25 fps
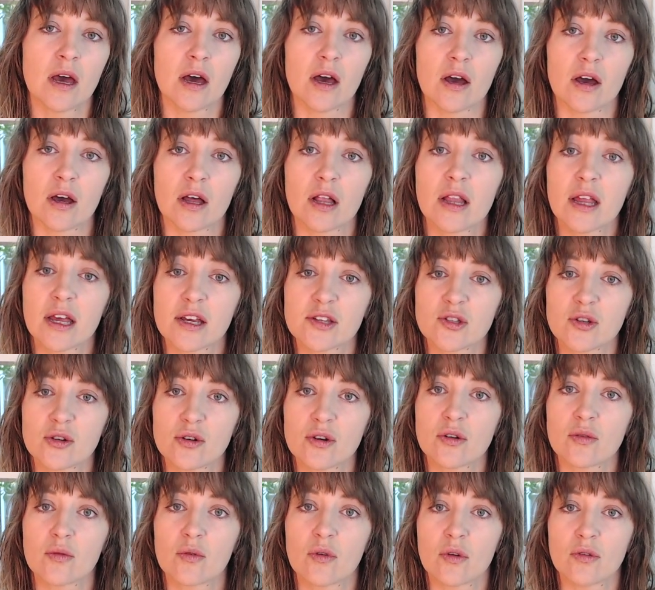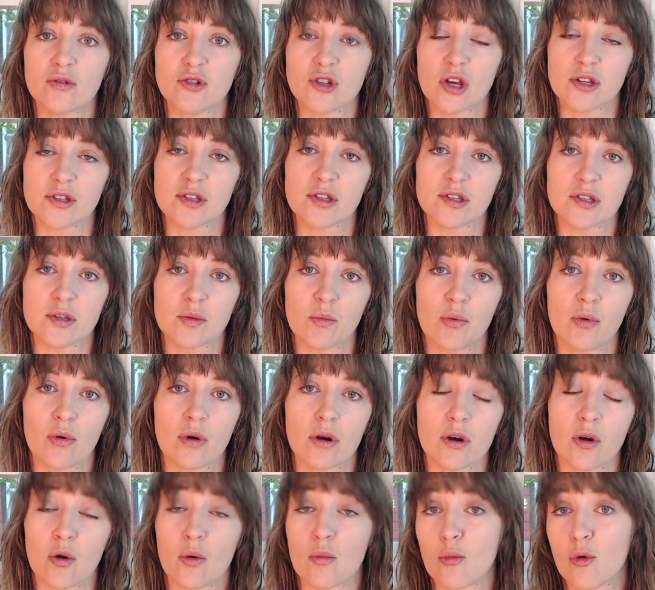Clicks are just as
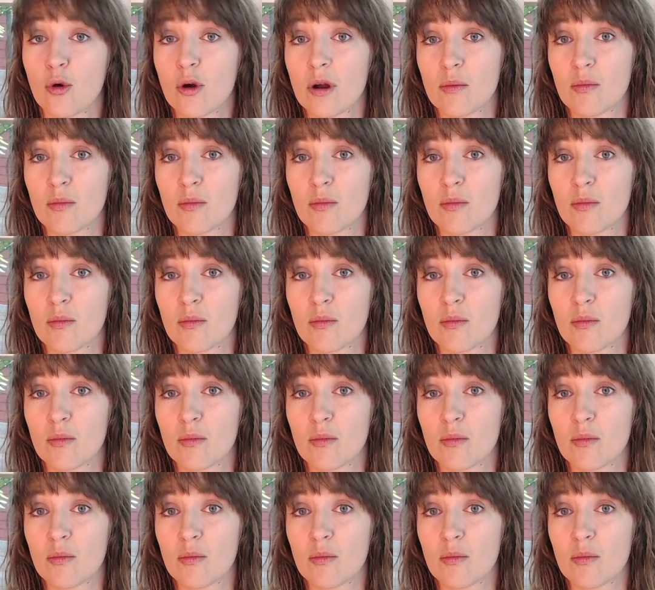important or more